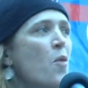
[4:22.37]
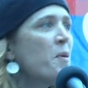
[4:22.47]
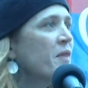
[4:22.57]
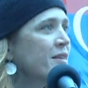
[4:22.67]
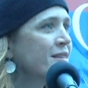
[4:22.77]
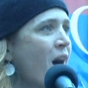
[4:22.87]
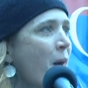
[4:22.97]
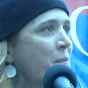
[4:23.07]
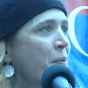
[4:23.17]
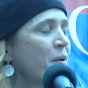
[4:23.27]
open this
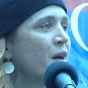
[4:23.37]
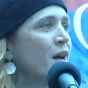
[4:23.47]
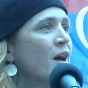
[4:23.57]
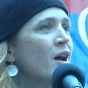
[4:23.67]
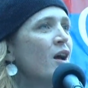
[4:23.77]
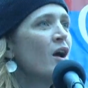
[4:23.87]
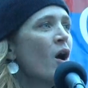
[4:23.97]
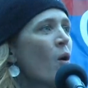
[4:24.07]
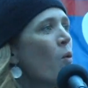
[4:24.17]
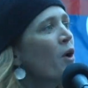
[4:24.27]
up.
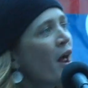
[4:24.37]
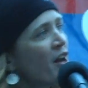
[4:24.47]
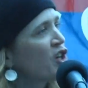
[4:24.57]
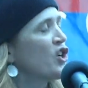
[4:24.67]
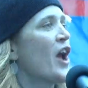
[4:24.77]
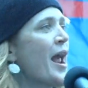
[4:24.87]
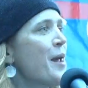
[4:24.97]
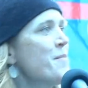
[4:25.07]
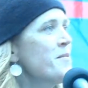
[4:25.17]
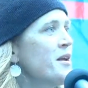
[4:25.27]
We're not
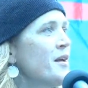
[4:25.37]
ashamed.